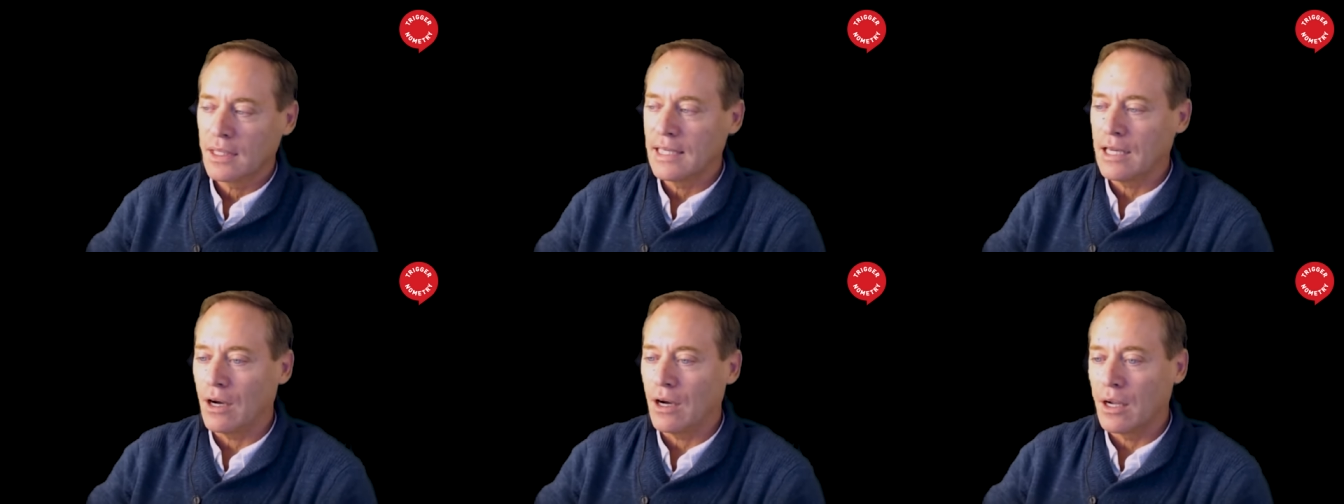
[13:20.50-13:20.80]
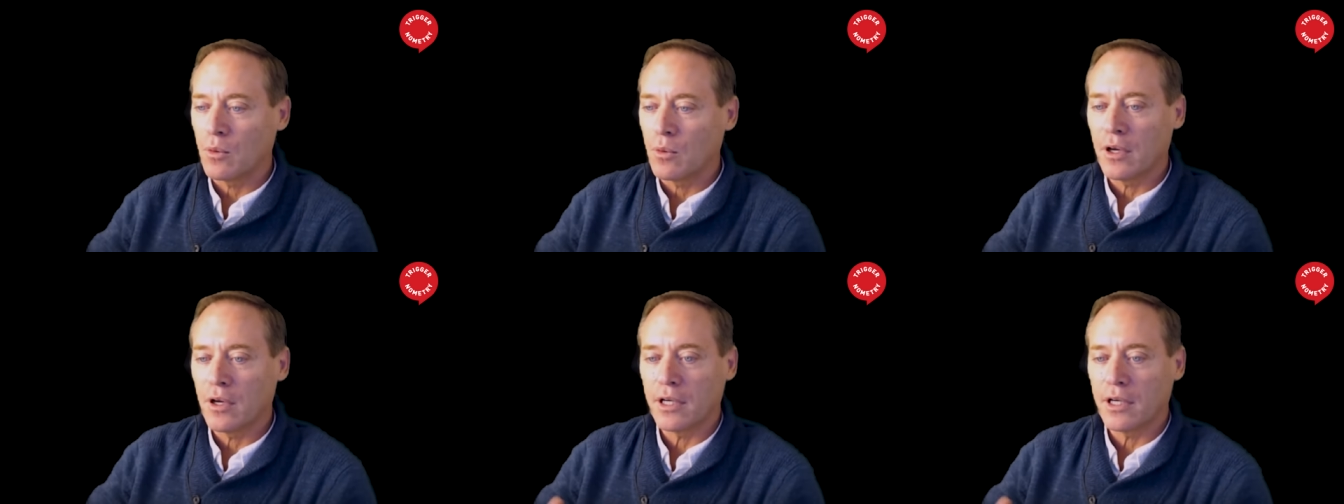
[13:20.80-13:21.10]
Now,
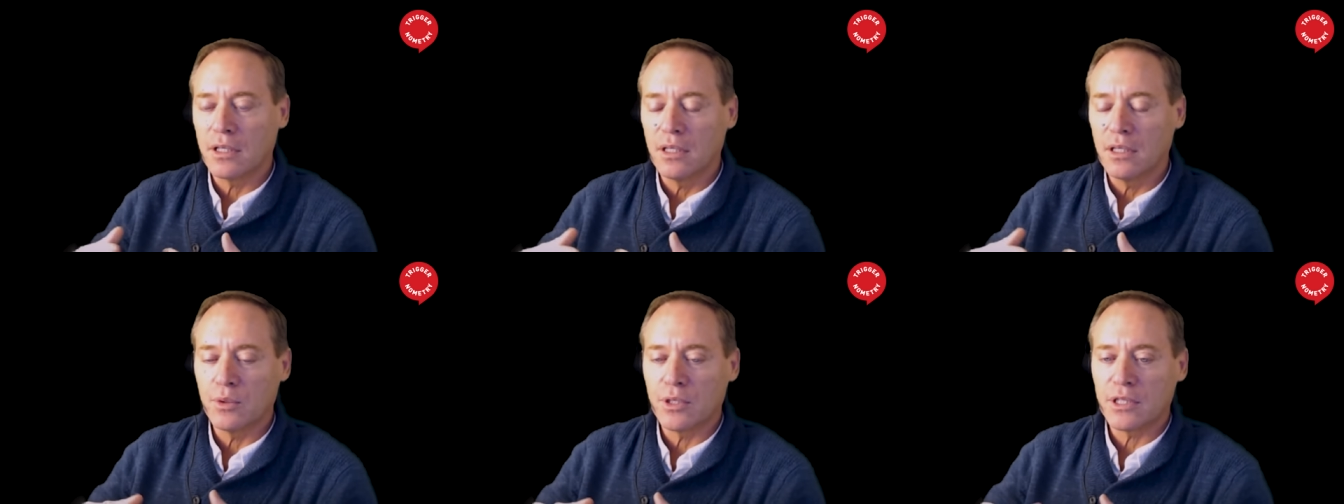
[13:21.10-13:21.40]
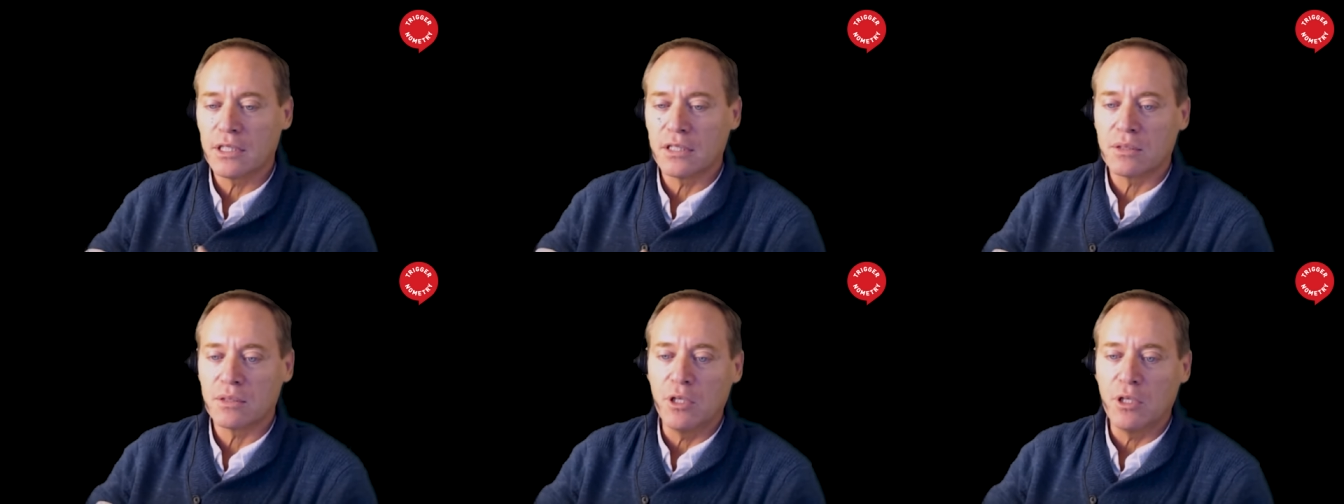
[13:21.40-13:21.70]
ironically,
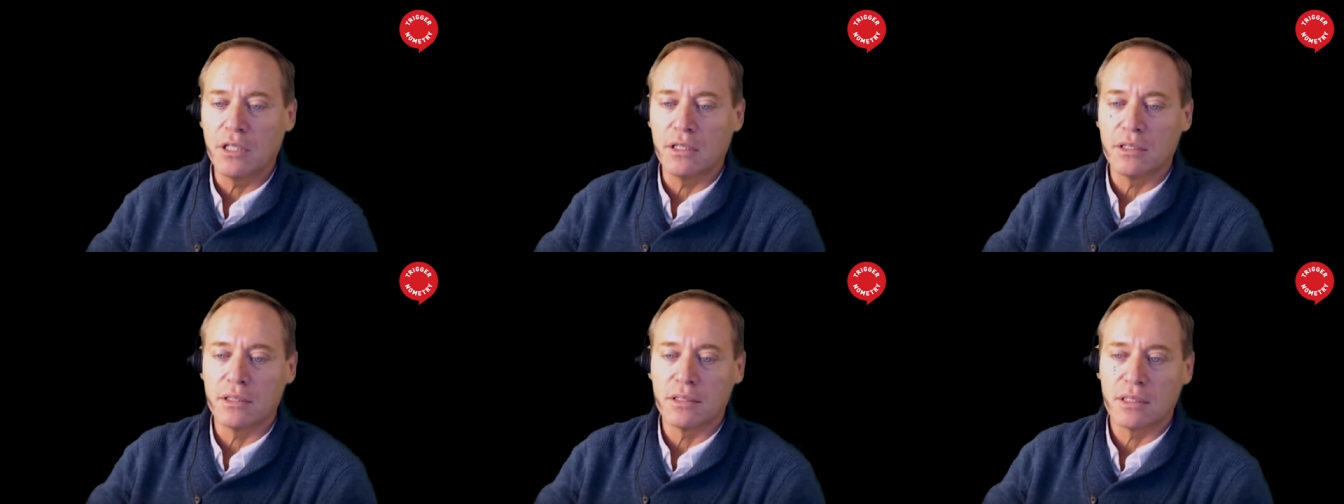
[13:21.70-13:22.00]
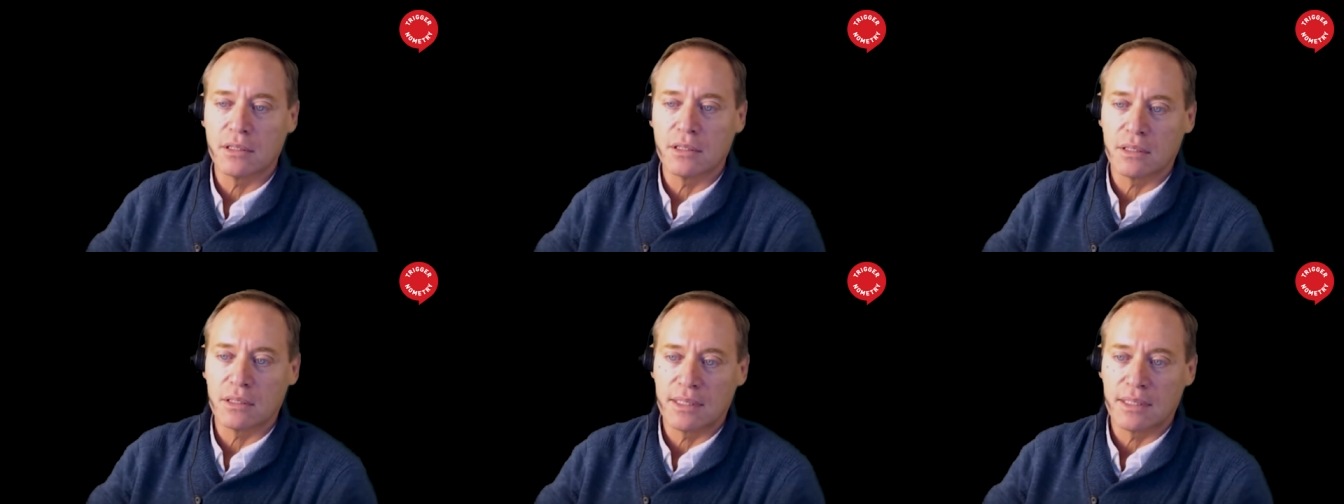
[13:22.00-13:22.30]
what this means
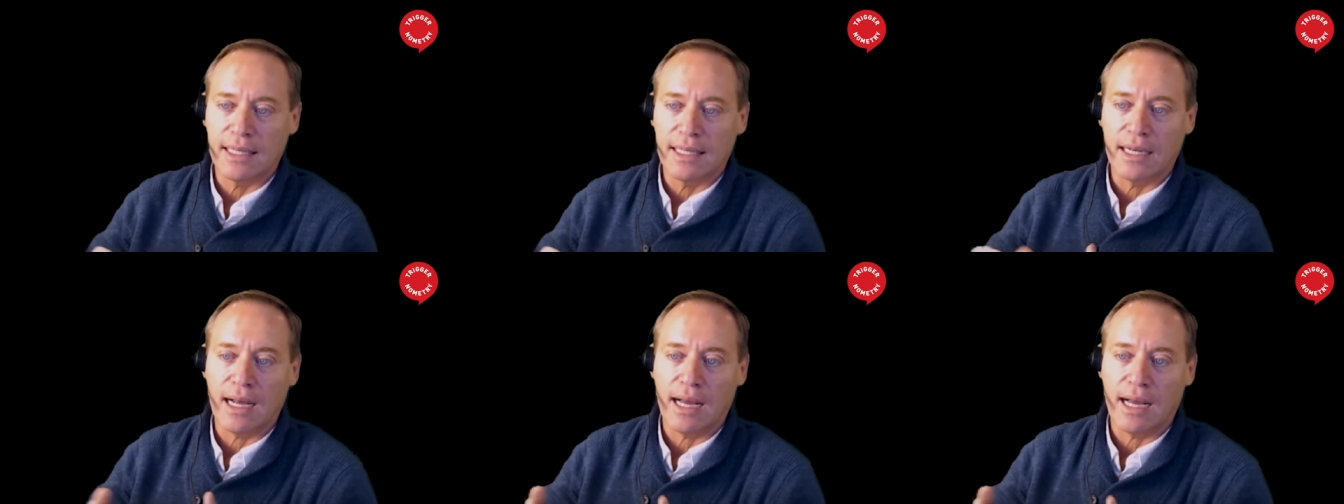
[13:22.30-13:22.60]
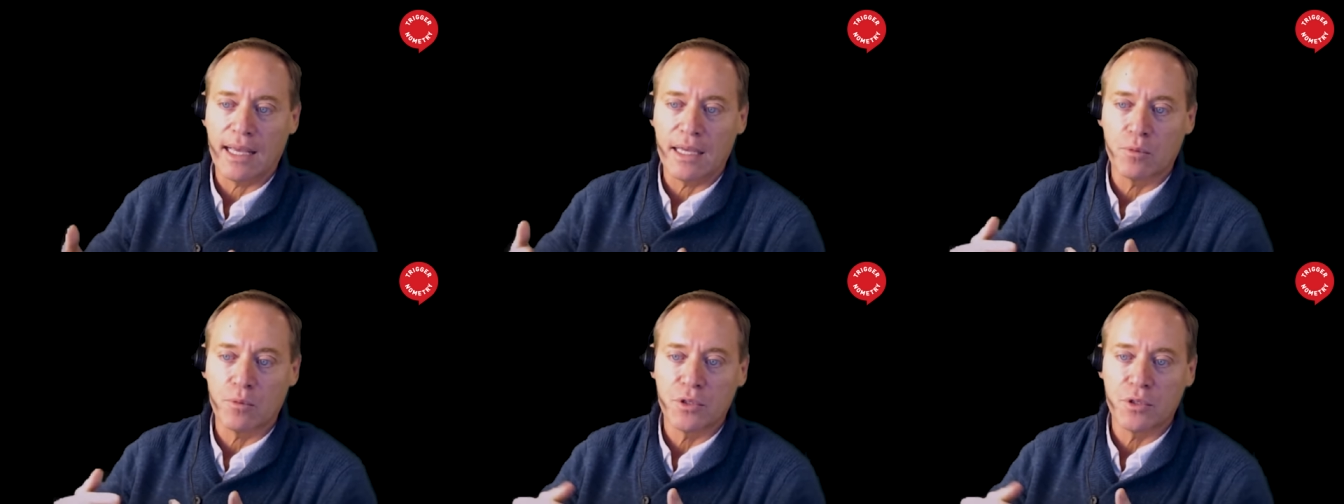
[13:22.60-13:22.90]
is, is that
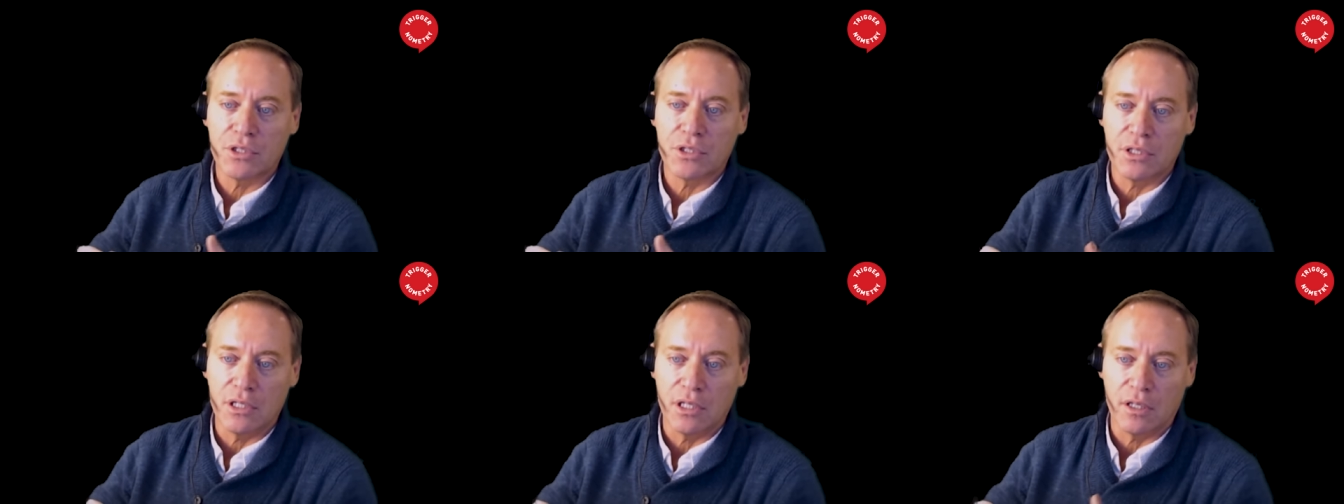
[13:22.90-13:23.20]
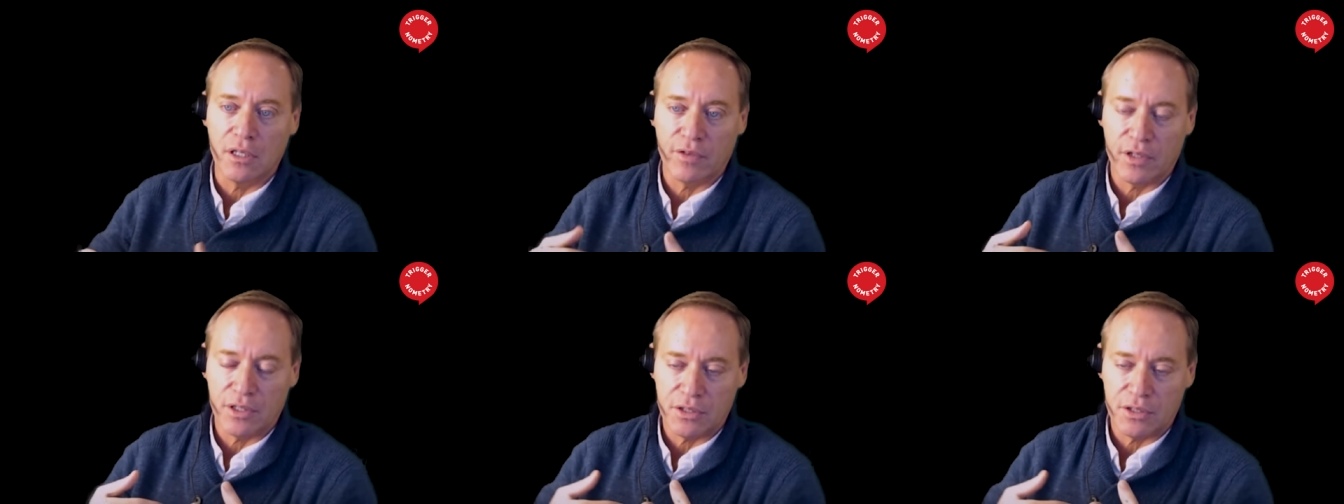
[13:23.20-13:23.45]
I receive,